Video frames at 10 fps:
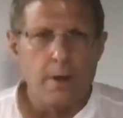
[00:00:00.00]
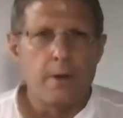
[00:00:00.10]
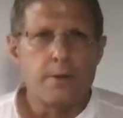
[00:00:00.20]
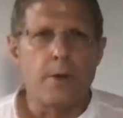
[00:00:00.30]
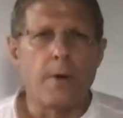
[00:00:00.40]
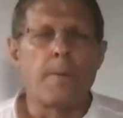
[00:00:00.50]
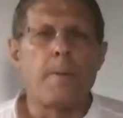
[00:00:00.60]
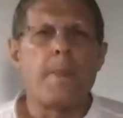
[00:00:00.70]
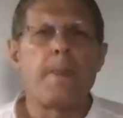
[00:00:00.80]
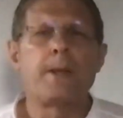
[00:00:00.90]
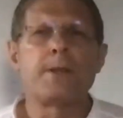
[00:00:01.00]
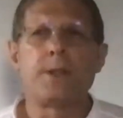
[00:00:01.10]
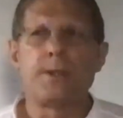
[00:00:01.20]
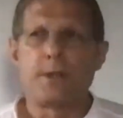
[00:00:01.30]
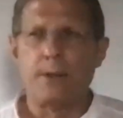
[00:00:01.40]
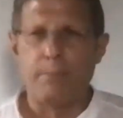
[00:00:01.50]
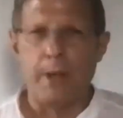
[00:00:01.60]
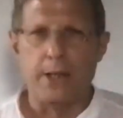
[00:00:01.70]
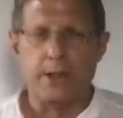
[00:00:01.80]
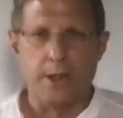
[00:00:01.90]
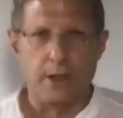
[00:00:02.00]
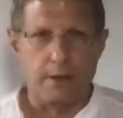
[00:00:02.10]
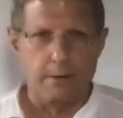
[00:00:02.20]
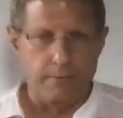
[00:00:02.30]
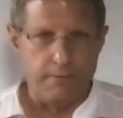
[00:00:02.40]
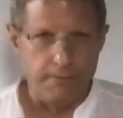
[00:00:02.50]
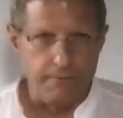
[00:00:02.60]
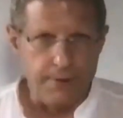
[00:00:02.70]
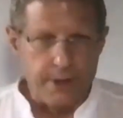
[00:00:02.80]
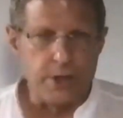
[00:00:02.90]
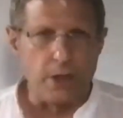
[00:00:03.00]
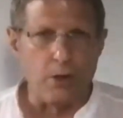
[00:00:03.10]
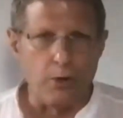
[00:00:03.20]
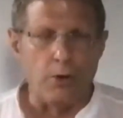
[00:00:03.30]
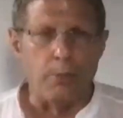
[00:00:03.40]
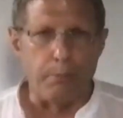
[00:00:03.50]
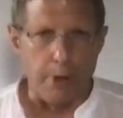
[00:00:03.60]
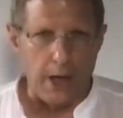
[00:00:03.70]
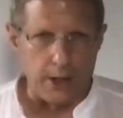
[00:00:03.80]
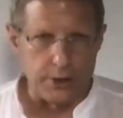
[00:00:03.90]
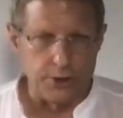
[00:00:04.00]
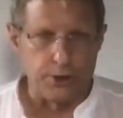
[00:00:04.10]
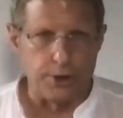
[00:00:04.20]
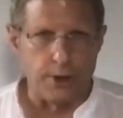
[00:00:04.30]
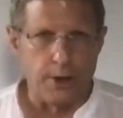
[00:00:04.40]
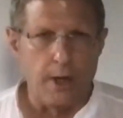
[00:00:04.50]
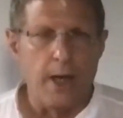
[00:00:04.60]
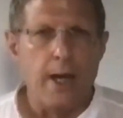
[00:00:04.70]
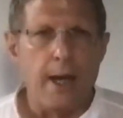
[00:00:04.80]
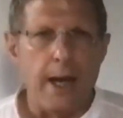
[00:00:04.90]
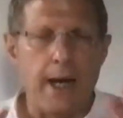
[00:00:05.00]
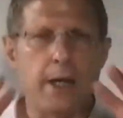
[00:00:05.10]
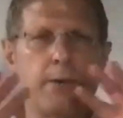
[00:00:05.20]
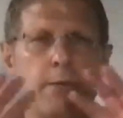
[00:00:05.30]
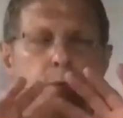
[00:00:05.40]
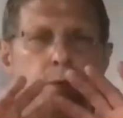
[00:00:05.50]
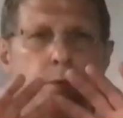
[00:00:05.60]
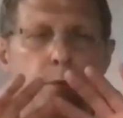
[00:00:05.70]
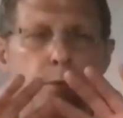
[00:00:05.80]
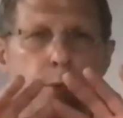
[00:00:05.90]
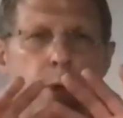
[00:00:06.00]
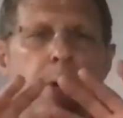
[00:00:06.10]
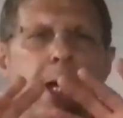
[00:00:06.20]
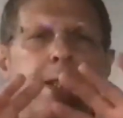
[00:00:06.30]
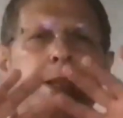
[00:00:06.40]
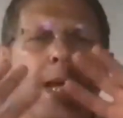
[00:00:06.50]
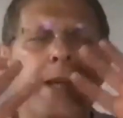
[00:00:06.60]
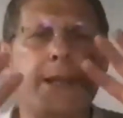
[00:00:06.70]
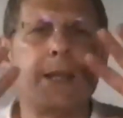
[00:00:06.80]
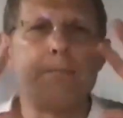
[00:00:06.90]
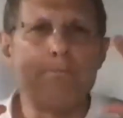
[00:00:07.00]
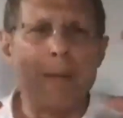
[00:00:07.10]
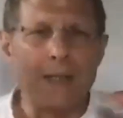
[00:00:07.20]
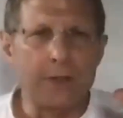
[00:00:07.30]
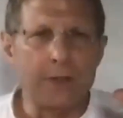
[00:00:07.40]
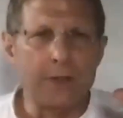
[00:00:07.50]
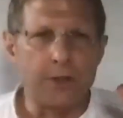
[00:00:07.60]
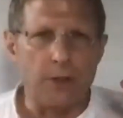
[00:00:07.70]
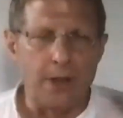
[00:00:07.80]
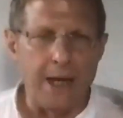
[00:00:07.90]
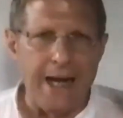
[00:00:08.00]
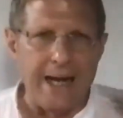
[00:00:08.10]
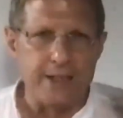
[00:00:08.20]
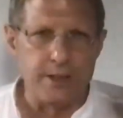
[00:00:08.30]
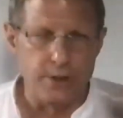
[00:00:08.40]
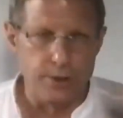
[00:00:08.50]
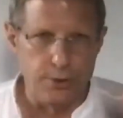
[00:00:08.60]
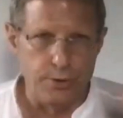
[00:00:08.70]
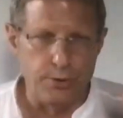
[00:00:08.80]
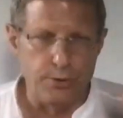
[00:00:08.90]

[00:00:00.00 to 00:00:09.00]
So this is the basic physical posture, and we might say the mental attitude.